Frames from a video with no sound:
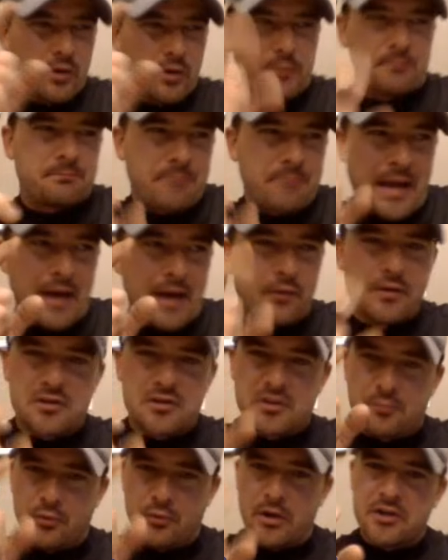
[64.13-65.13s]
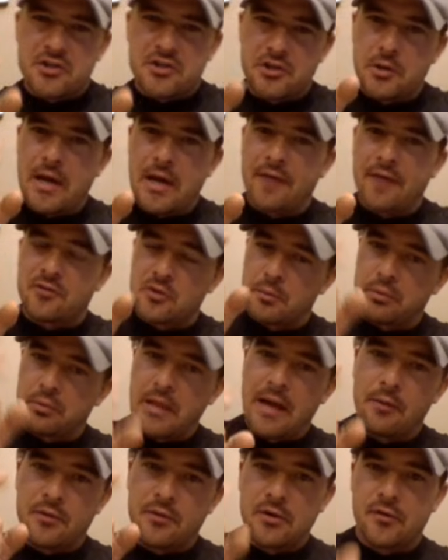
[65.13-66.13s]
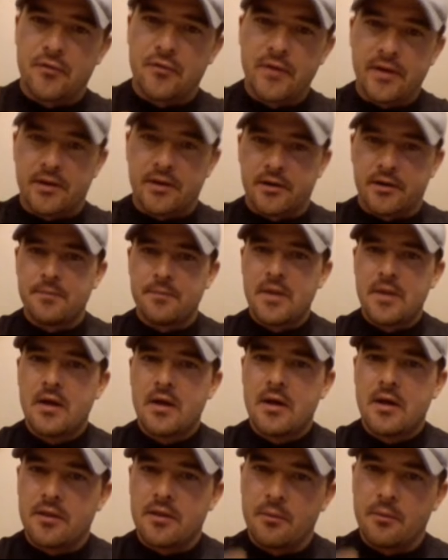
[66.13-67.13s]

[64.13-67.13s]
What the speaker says: the more poundage and pressure you have to apply with your finger. Mm-hmm.